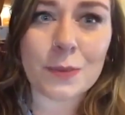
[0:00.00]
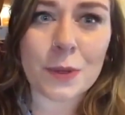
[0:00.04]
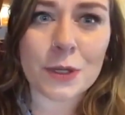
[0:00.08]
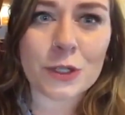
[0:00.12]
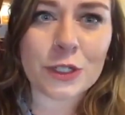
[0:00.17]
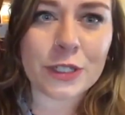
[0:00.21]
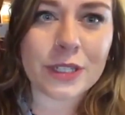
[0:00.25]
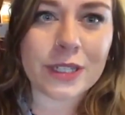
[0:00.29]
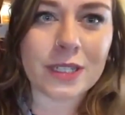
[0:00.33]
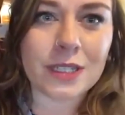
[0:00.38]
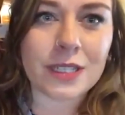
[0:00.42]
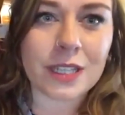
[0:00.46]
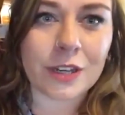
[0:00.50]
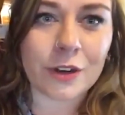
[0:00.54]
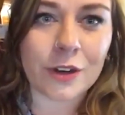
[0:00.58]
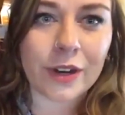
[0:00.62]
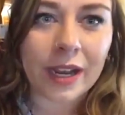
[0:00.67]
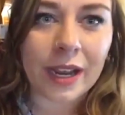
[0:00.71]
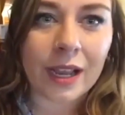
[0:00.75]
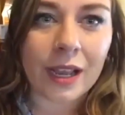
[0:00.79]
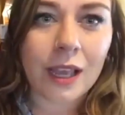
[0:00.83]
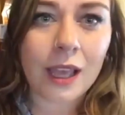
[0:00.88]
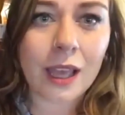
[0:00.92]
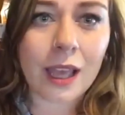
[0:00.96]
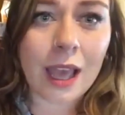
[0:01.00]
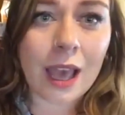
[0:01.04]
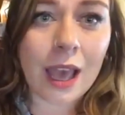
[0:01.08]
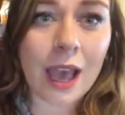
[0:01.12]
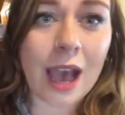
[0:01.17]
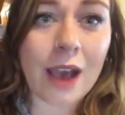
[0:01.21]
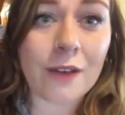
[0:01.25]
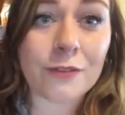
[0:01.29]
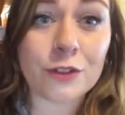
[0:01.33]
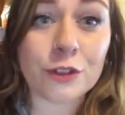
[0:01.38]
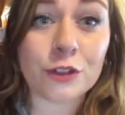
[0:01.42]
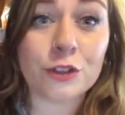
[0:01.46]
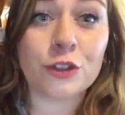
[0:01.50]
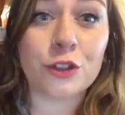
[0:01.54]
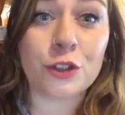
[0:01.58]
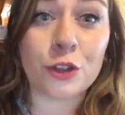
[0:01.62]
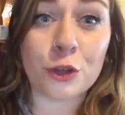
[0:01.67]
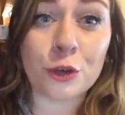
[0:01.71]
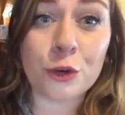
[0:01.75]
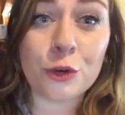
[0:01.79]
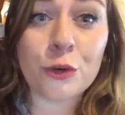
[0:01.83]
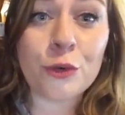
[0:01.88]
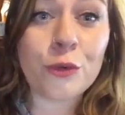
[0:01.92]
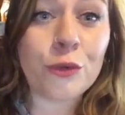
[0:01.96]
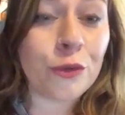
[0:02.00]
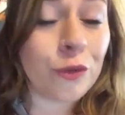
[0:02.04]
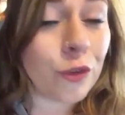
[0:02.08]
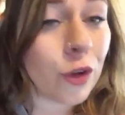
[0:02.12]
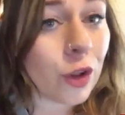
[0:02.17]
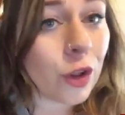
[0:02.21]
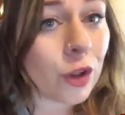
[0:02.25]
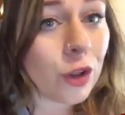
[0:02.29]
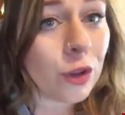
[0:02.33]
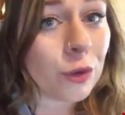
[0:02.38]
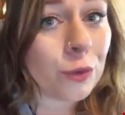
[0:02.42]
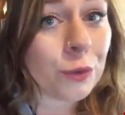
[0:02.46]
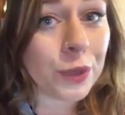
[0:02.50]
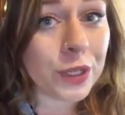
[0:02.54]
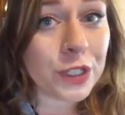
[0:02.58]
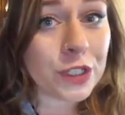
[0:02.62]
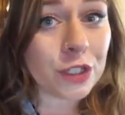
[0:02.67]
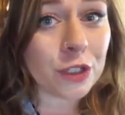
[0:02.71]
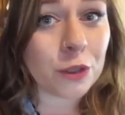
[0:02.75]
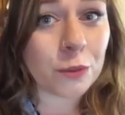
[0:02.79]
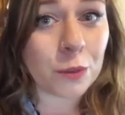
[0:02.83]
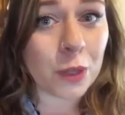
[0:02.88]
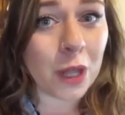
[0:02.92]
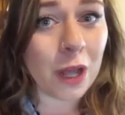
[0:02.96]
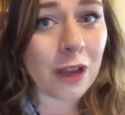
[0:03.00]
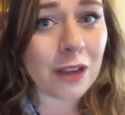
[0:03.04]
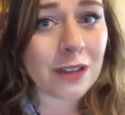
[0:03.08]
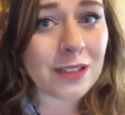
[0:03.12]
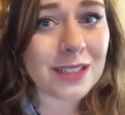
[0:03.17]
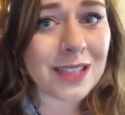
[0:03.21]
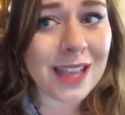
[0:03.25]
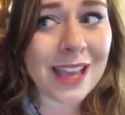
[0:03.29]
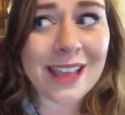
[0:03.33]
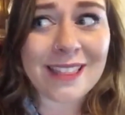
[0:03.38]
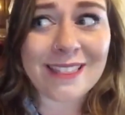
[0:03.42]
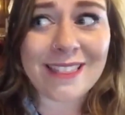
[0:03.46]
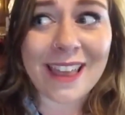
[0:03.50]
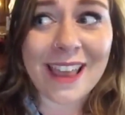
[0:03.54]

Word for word: especially considering after two full regional blocks,